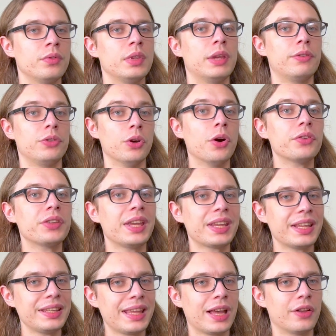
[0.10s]
If you're
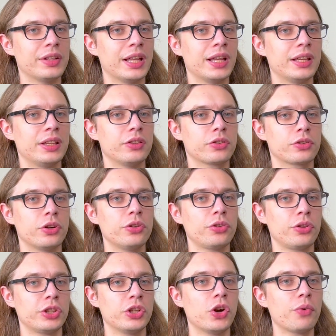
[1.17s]
taking the LNAT, it's
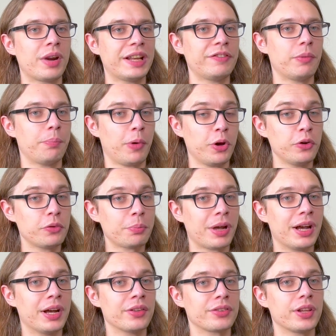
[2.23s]
crucial that you're ready for both
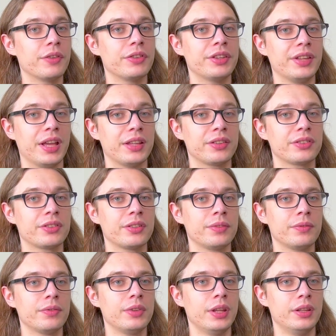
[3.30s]
parts of the test.
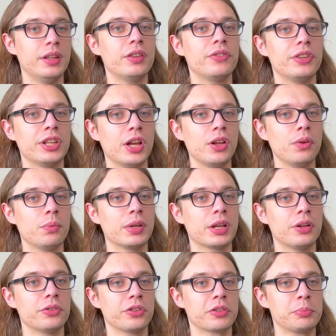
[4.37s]
In this video, we're
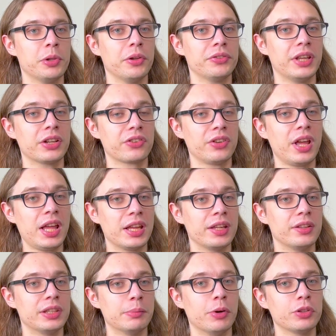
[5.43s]
going to explore Section
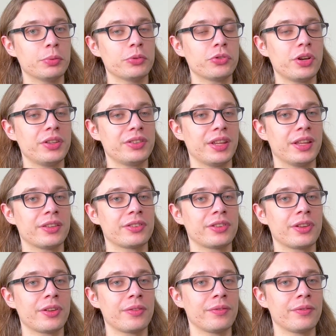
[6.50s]
A, the multiple choice test.